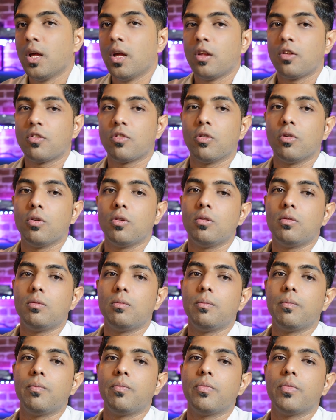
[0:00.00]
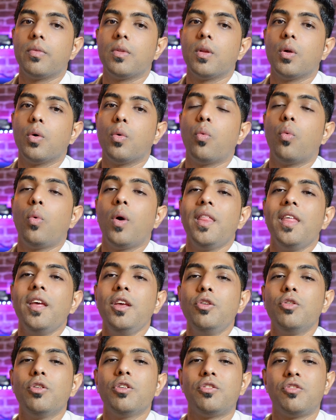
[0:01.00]
So whether
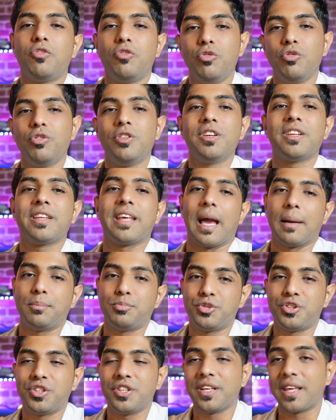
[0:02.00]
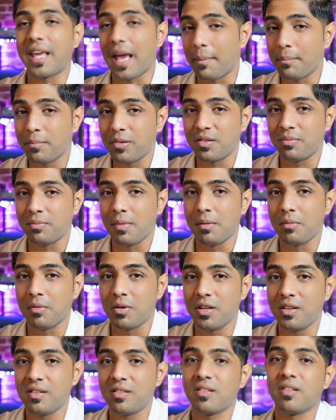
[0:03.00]
you're a student capturing campus
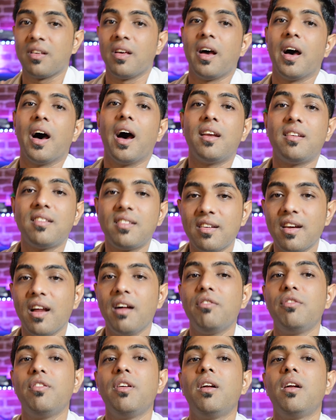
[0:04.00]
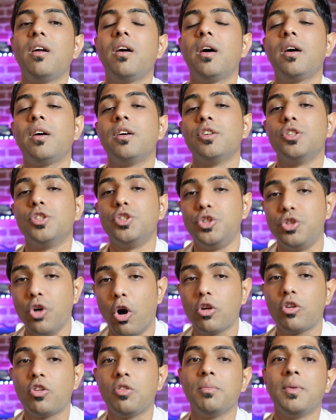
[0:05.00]
memories, a traveler
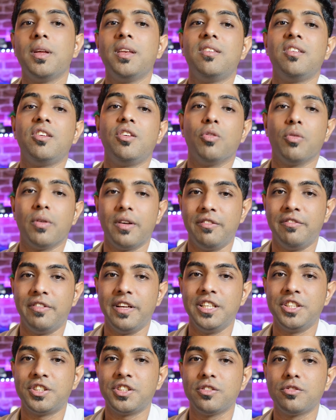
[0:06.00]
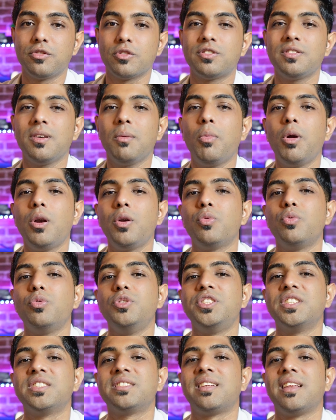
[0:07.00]
documenting your adventures, or someone who
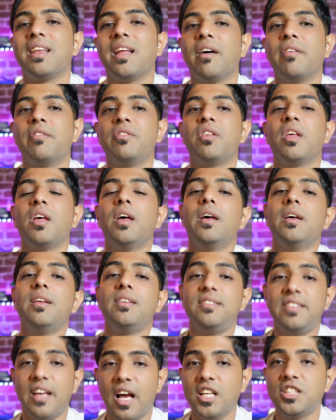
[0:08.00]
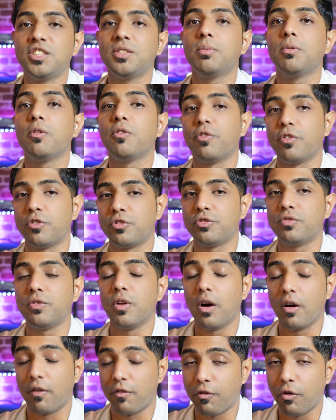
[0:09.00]
just loves tangible
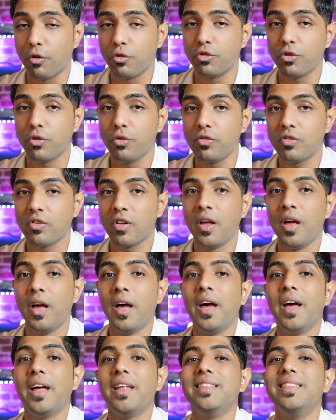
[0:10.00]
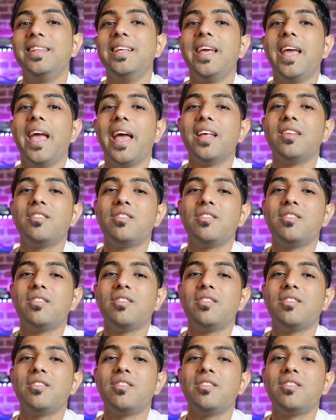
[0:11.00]
photos, the